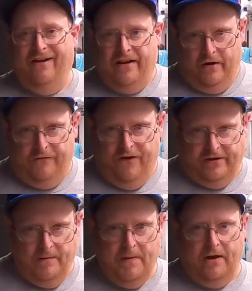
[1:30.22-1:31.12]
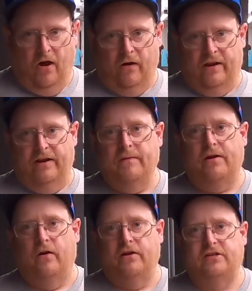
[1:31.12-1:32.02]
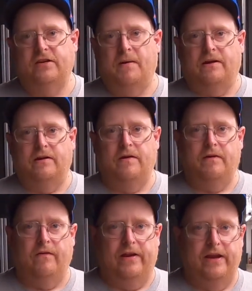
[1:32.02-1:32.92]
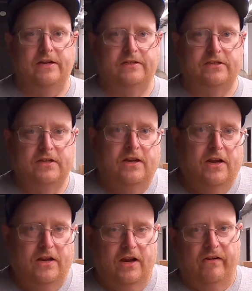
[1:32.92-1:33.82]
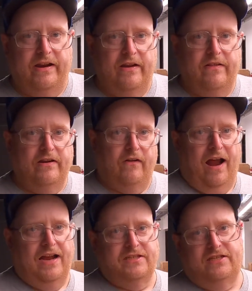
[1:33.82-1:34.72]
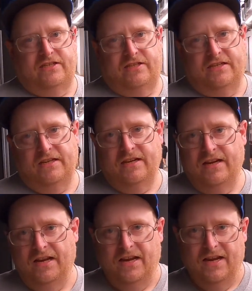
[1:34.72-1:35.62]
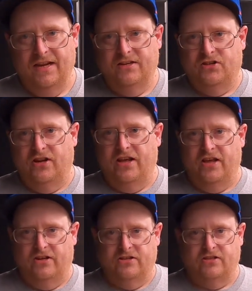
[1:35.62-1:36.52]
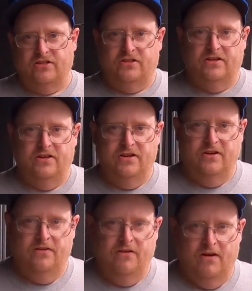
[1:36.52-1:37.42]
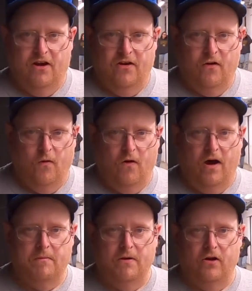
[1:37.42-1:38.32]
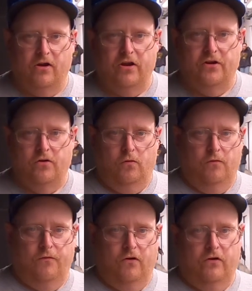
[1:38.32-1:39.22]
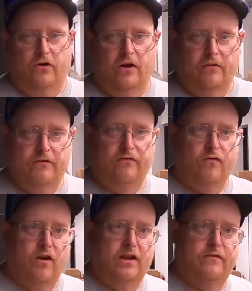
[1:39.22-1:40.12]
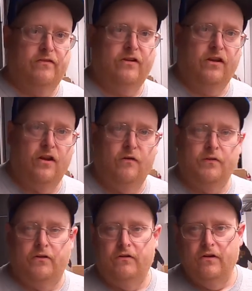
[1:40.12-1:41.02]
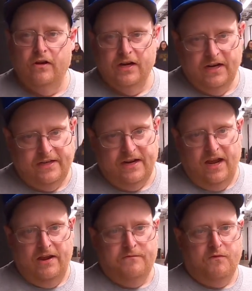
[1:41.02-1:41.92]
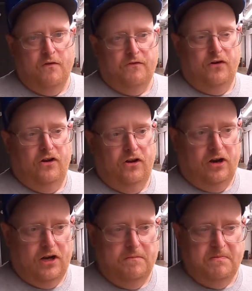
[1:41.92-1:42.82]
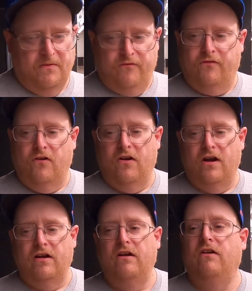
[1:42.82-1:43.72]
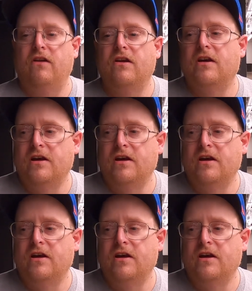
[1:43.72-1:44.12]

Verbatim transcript: audience, hate to be goldy, we're going to see about the greens. The green is the grass to the hills. Oh, I'm looking over a full-leaf clover that I've overlooked before.